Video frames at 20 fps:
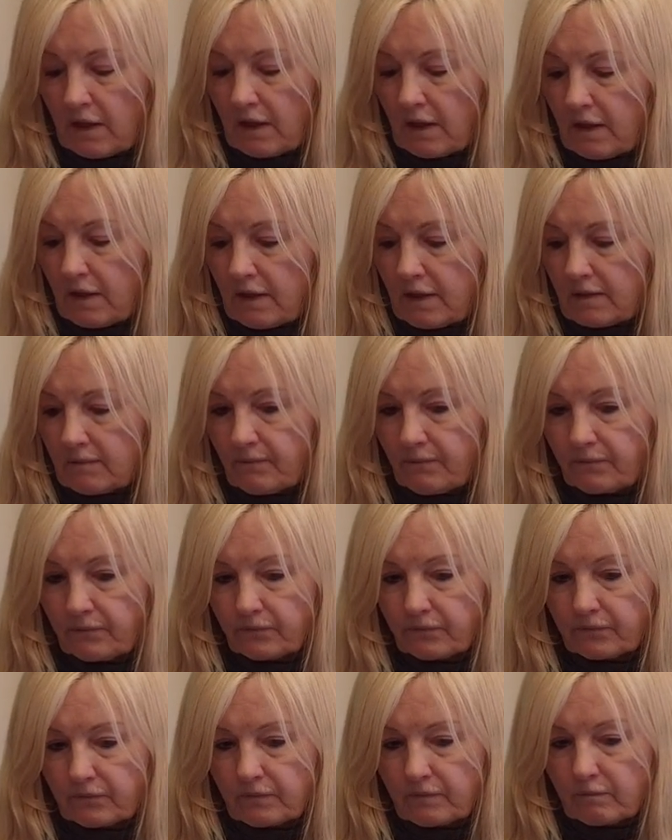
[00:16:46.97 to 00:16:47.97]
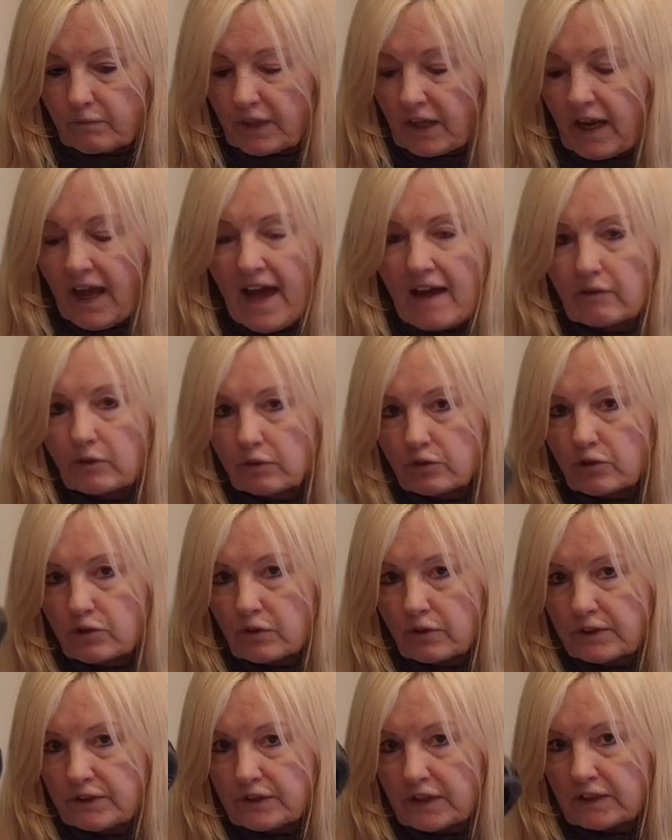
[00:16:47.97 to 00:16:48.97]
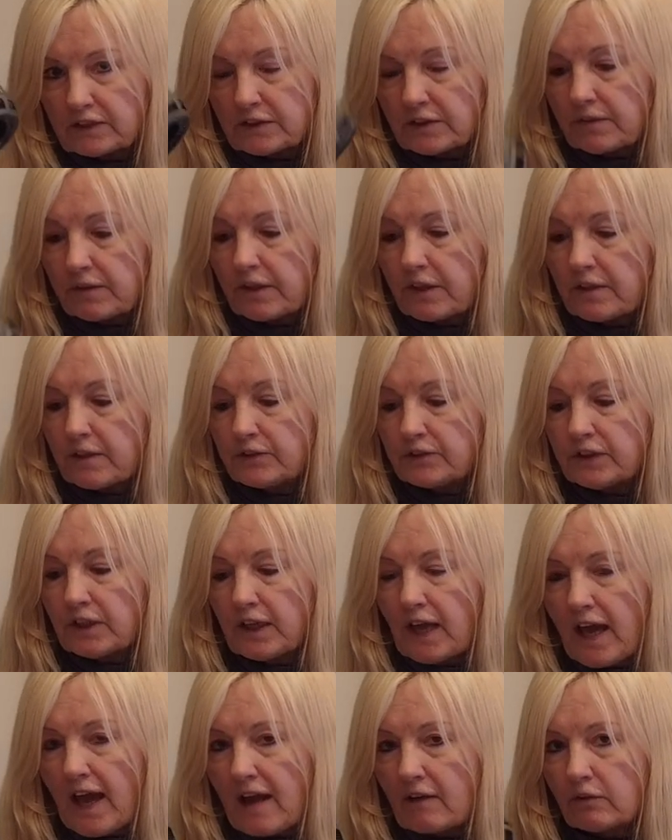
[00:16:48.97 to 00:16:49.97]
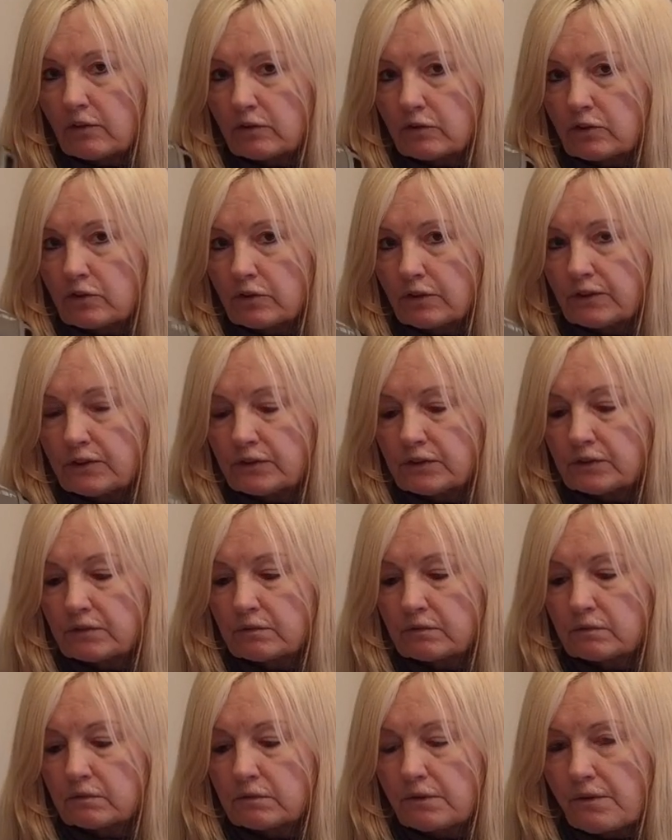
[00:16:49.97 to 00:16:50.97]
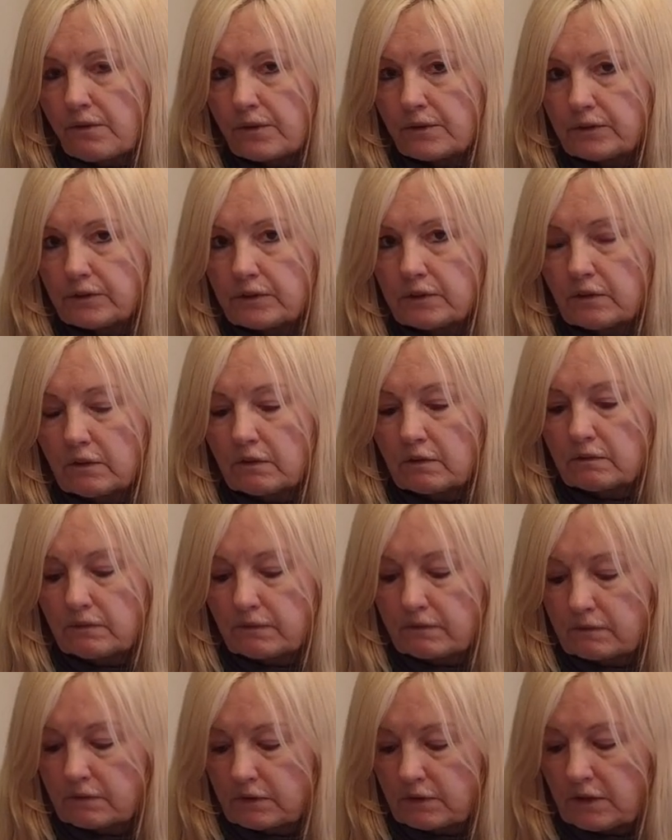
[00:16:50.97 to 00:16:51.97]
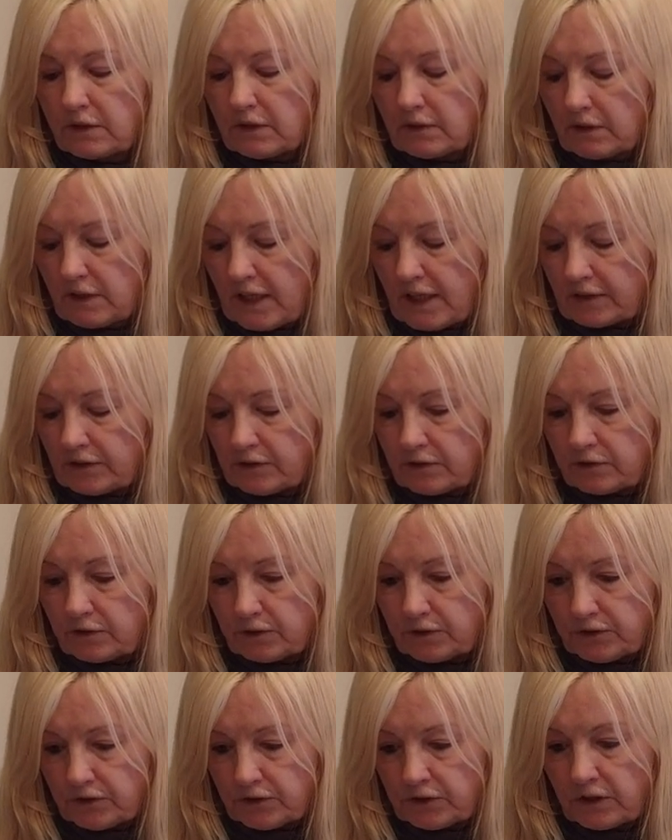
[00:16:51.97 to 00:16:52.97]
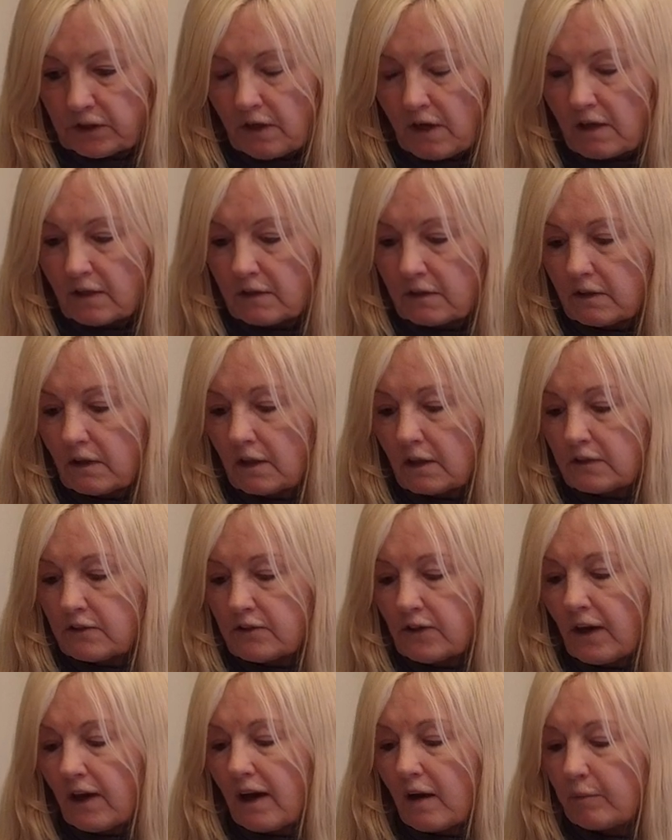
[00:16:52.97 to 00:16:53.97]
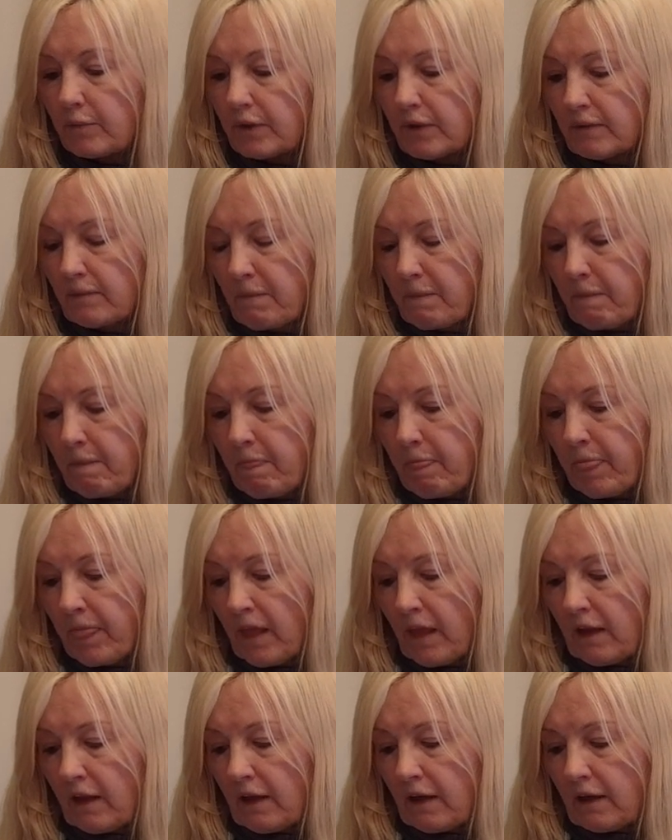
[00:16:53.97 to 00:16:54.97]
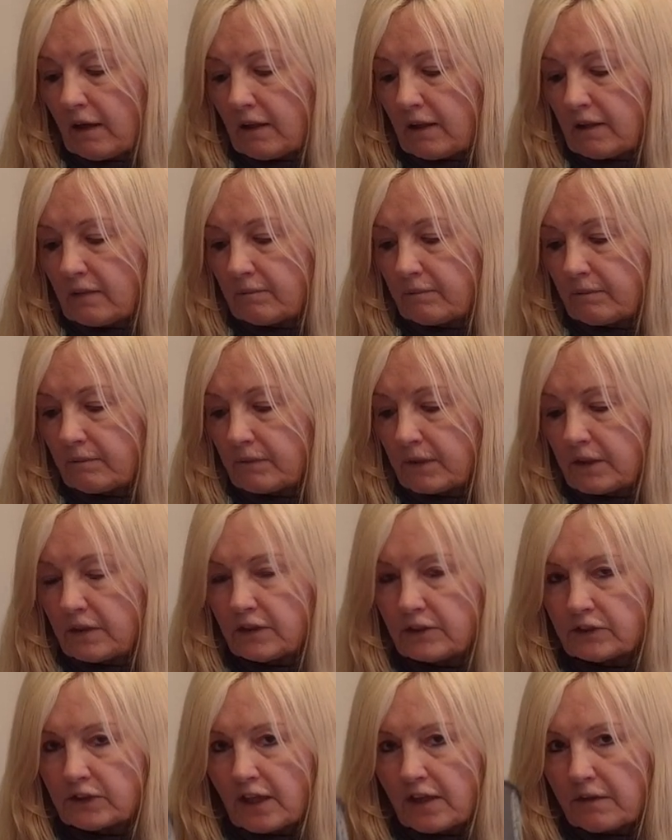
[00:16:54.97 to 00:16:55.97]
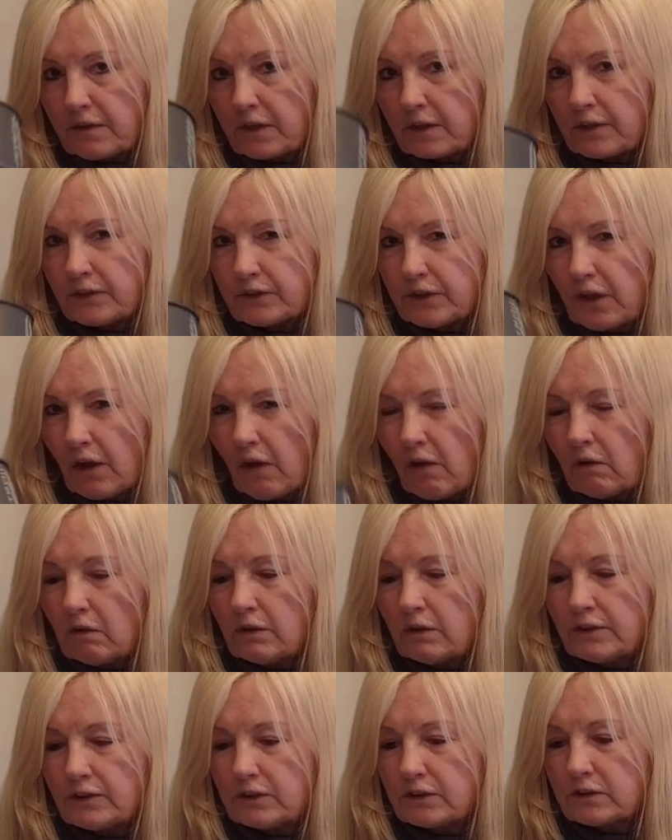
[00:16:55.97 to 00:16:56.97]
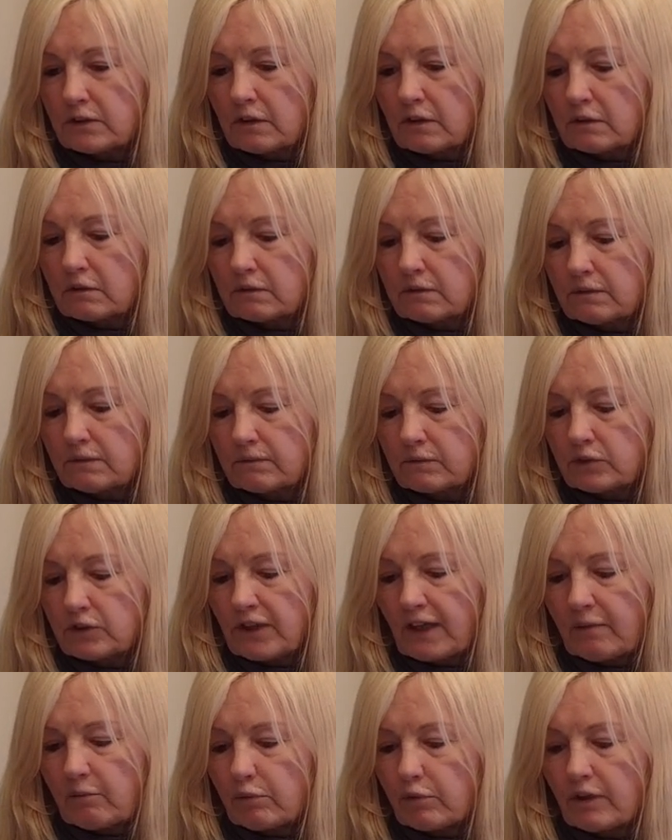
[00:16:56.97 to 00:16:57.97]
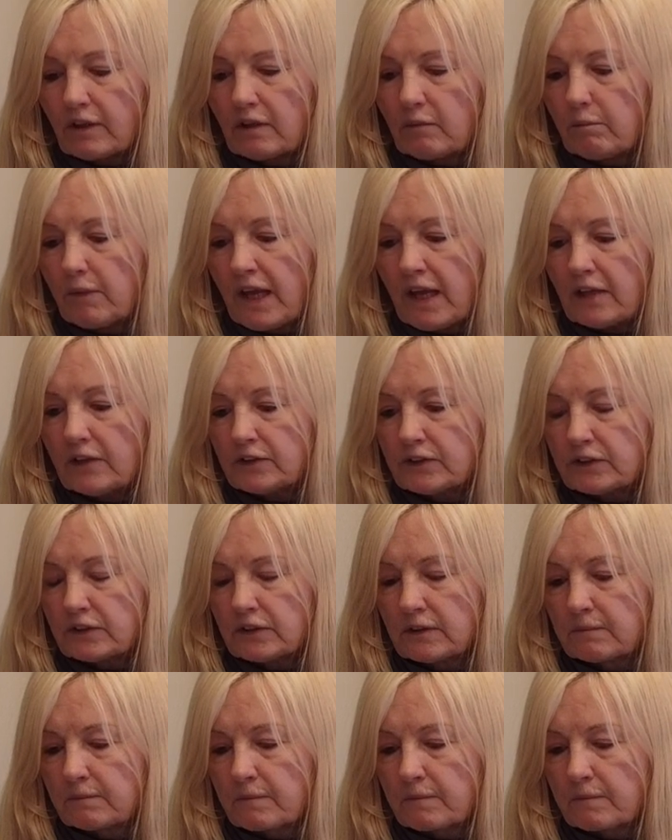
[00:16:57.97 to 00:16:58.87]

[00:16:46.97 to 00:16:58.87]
But I have no choice. That's the thing. You see, I have no choice with this stove. It has to just sit on top. And this, I think, is the only stove Jetboil makes